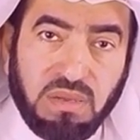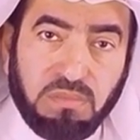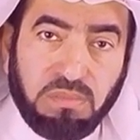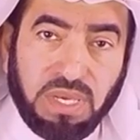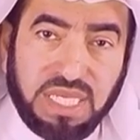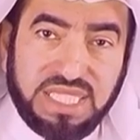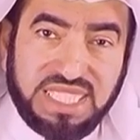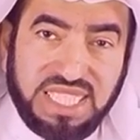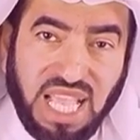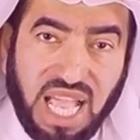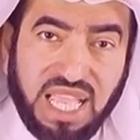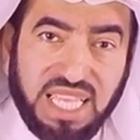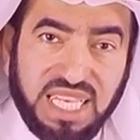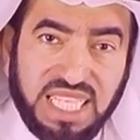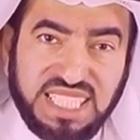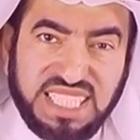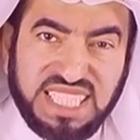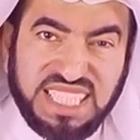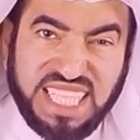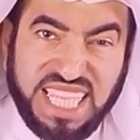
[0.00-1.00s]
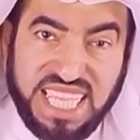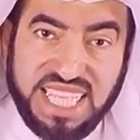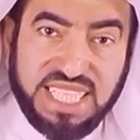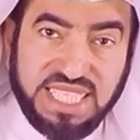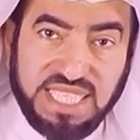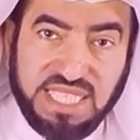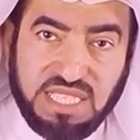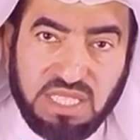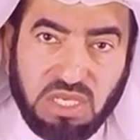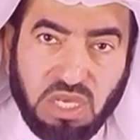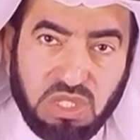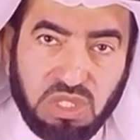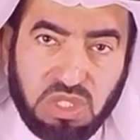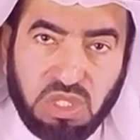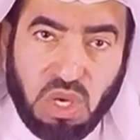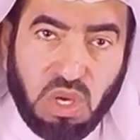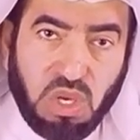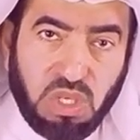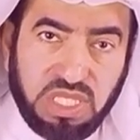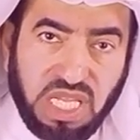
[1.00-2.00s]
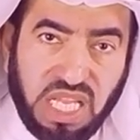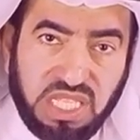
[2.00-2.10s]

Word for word: but tyrant kings controlled